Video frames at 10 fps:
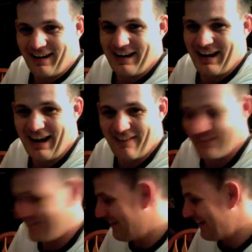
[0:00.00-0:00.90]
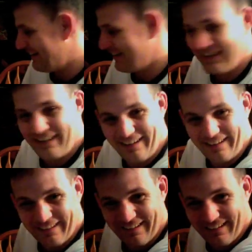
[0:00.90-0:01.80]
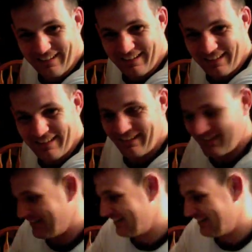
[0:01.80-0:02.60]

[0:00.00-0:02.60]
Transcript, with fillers: I have it right here. Here.